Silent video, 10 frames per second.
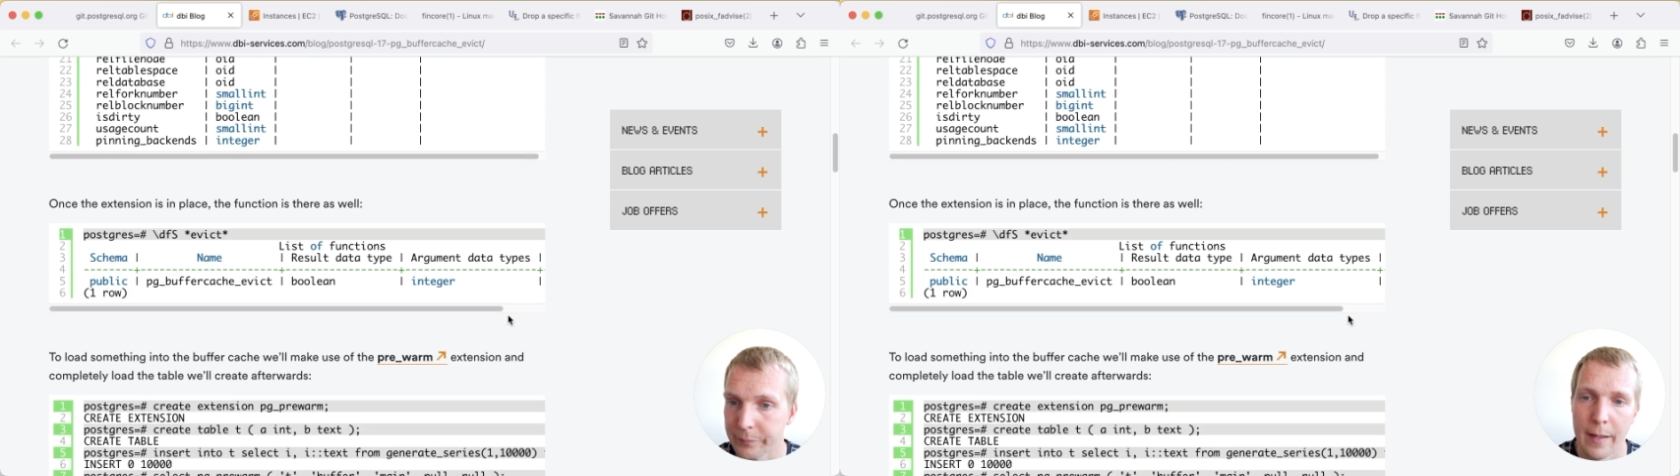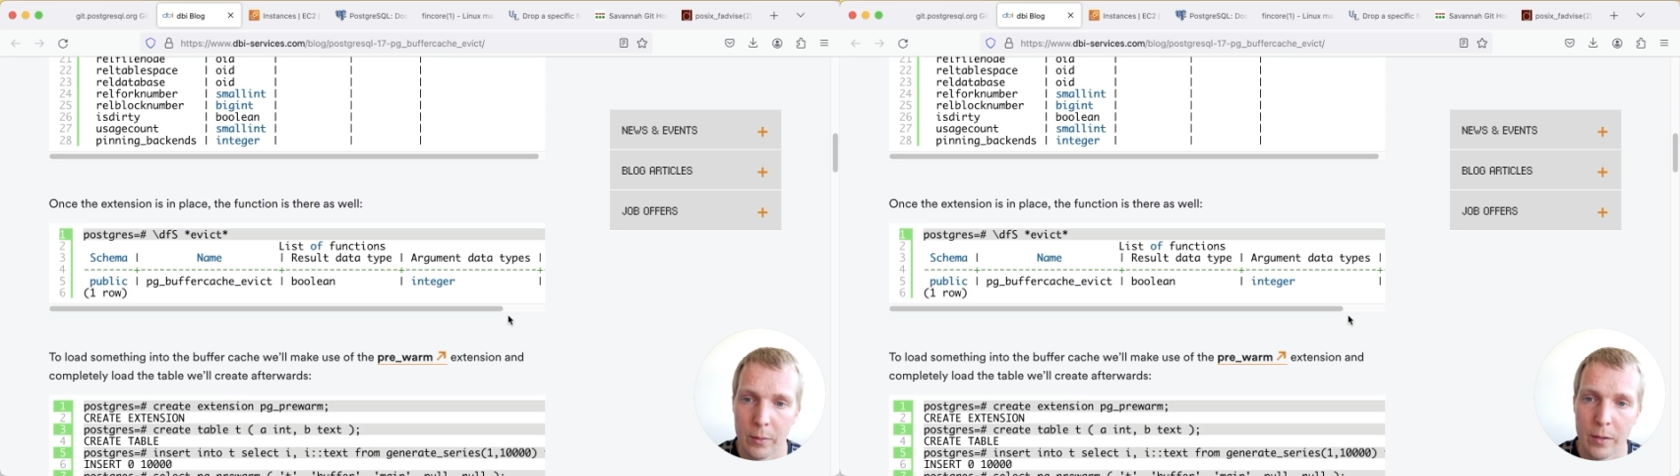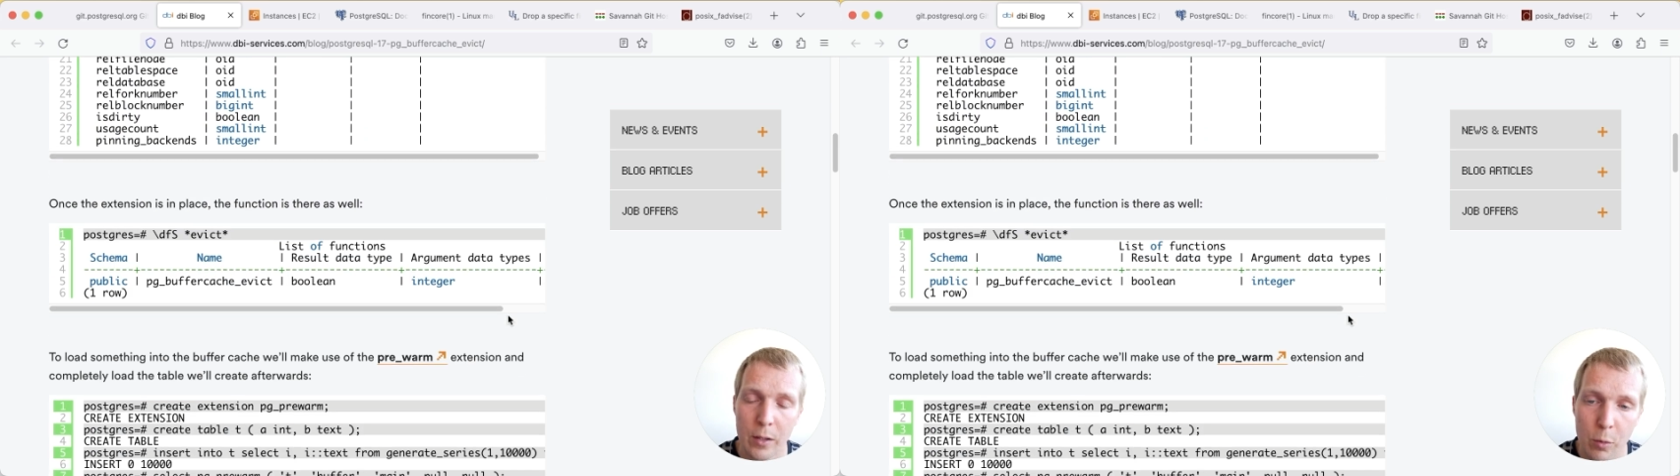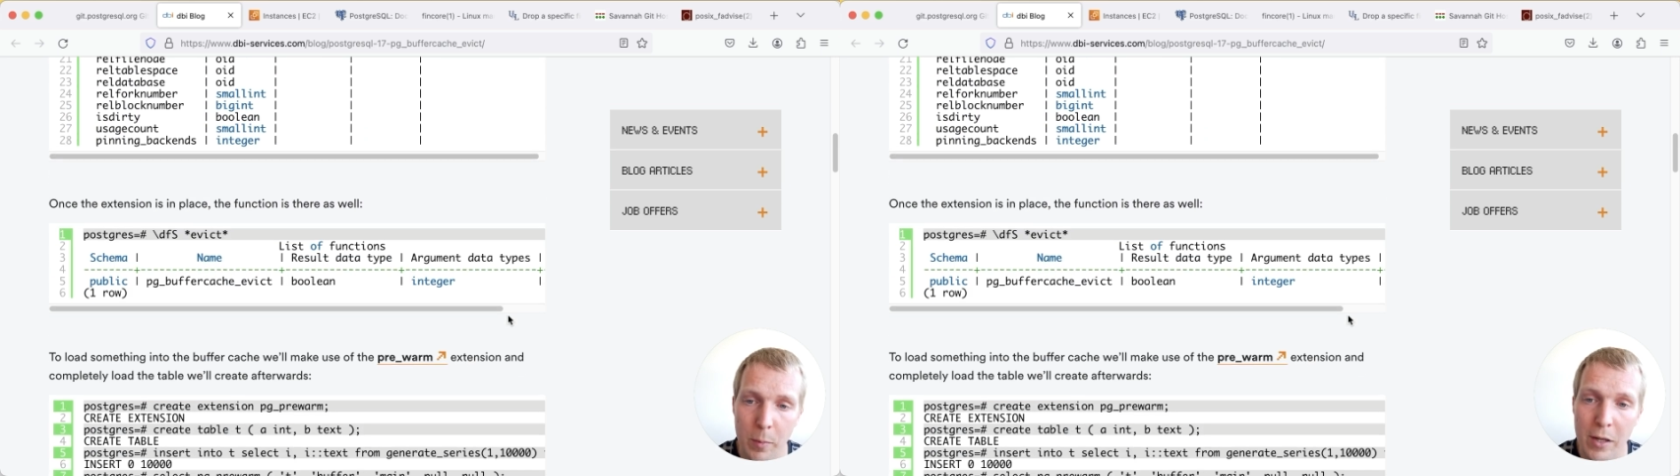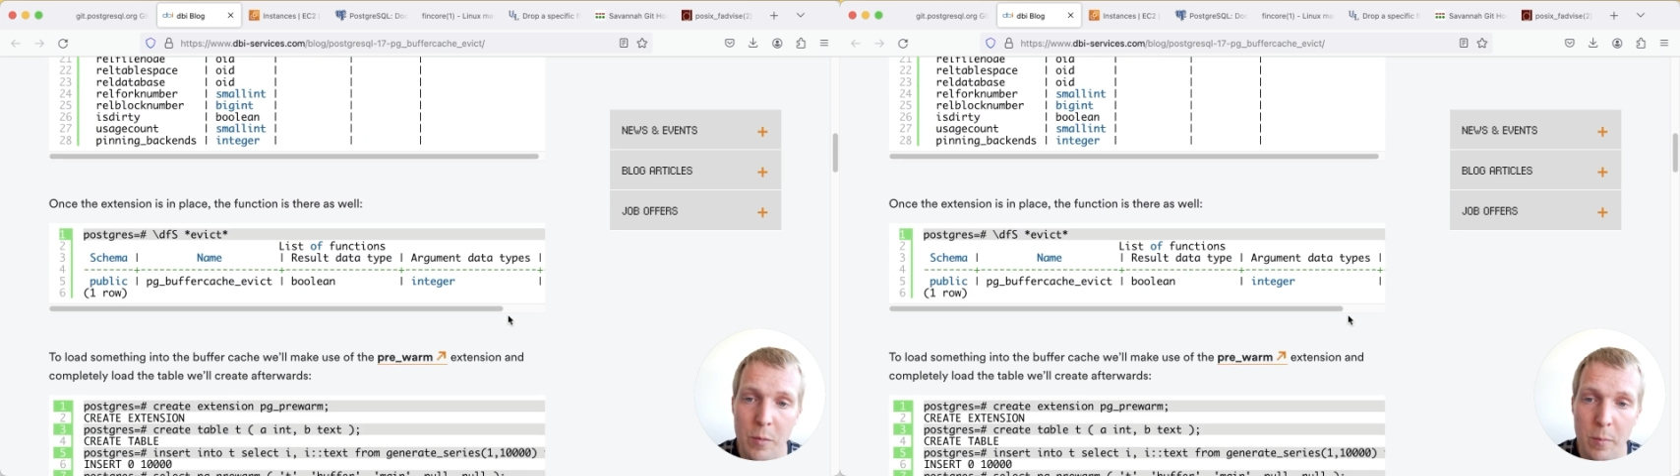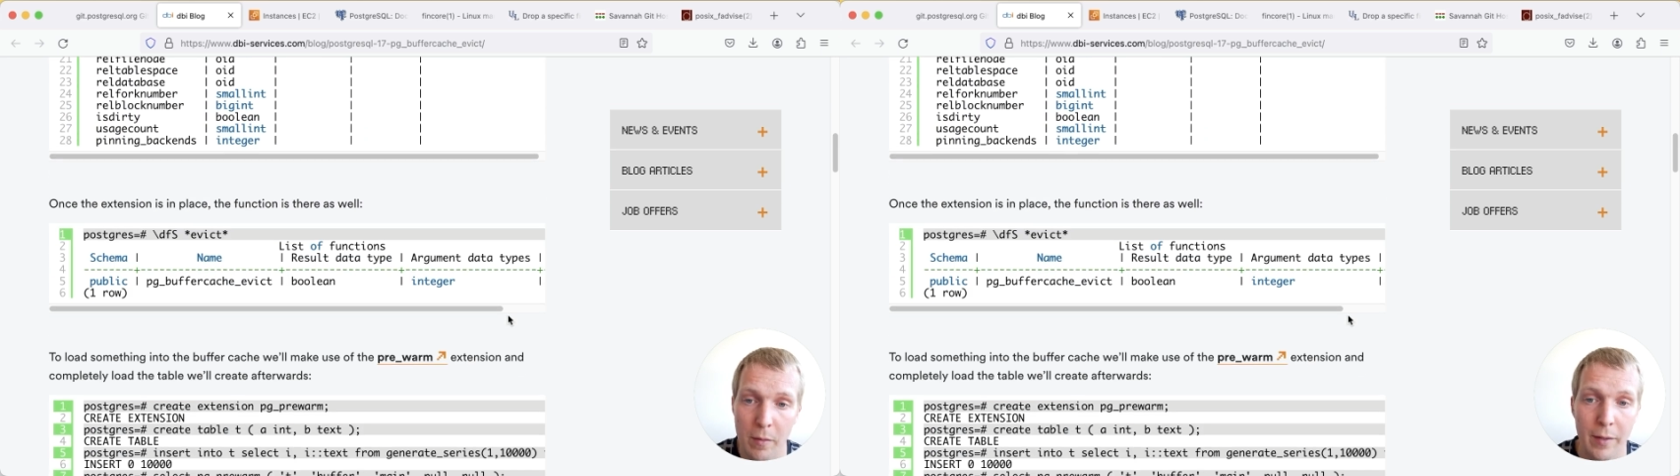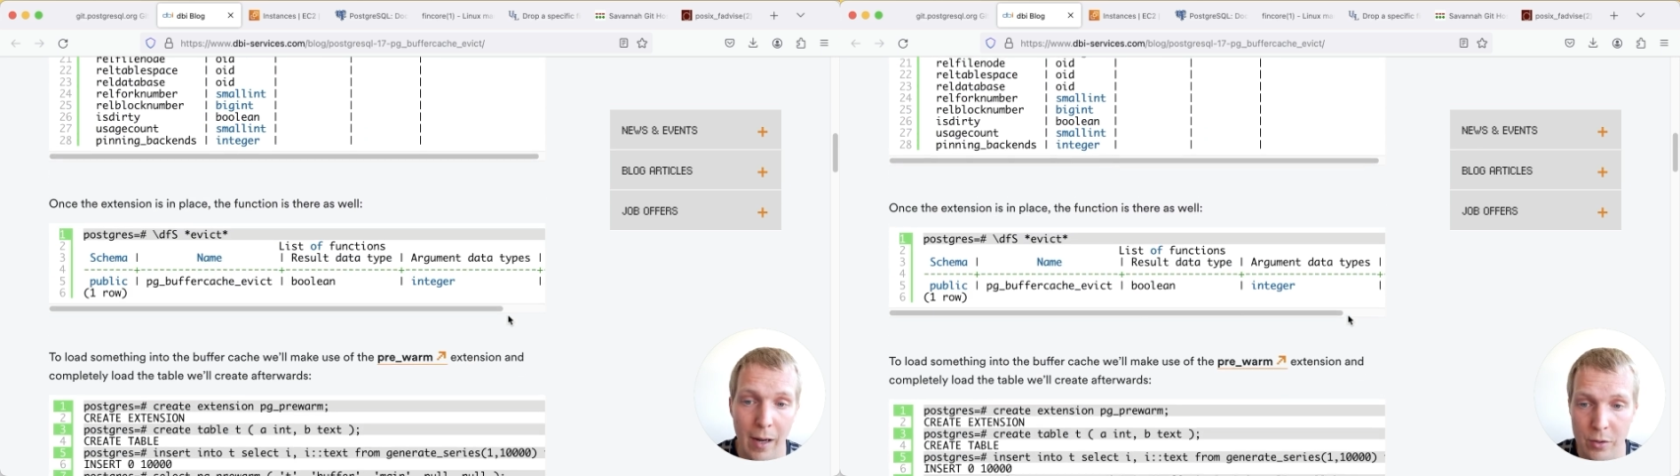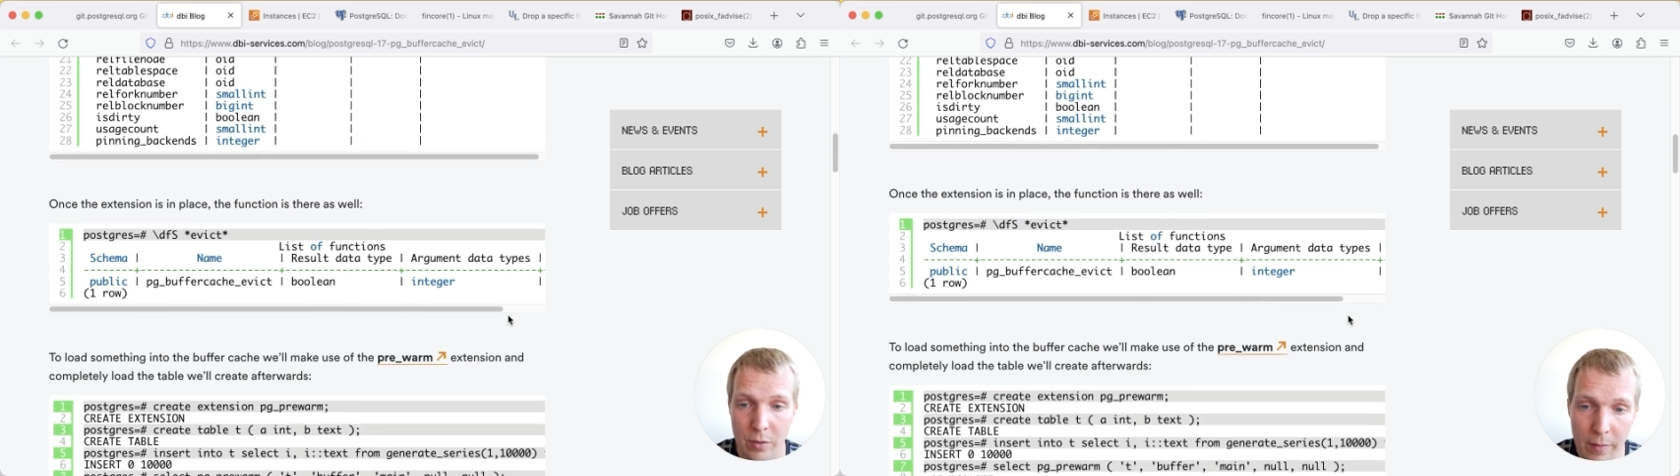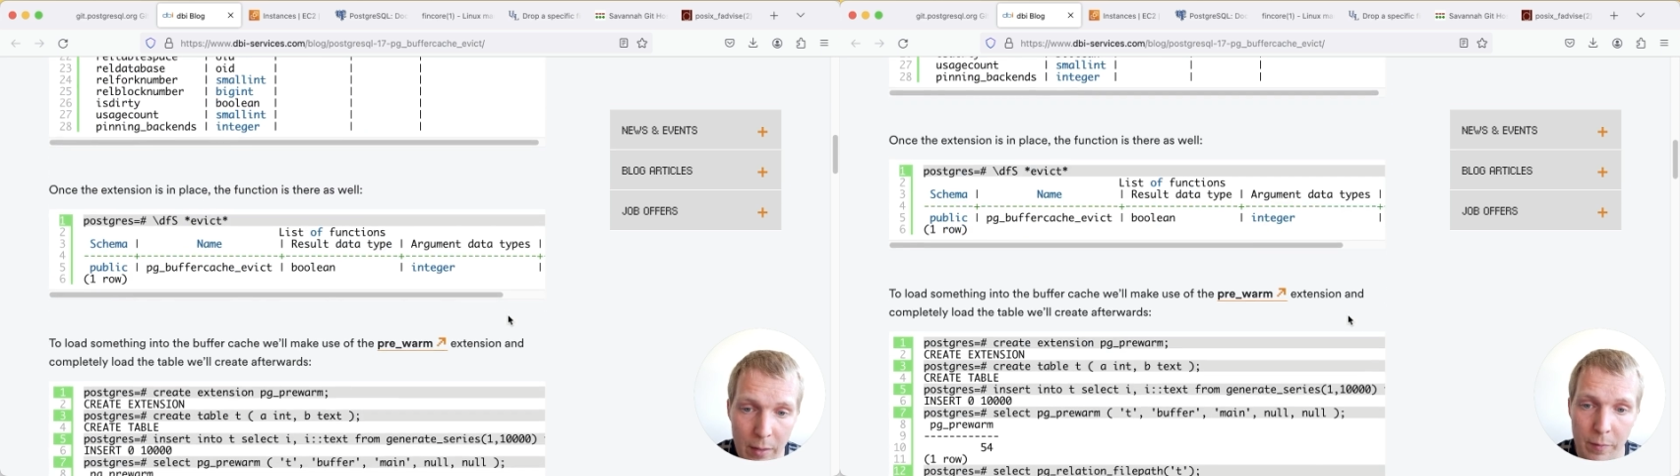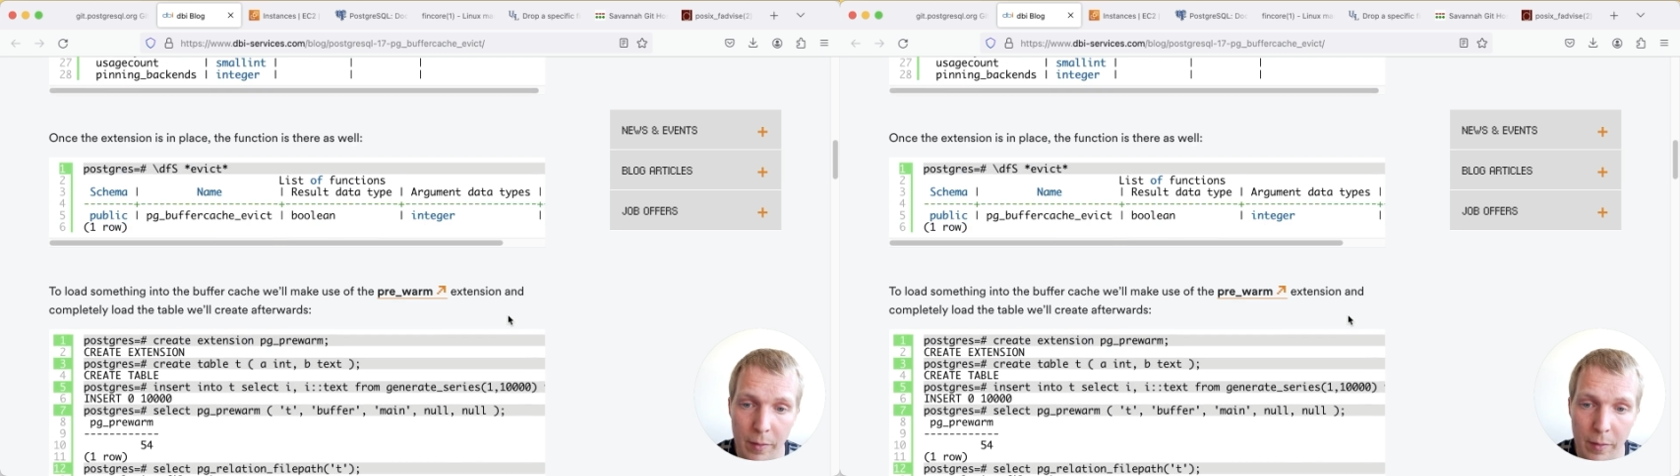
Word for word: Now the new buffer cache evict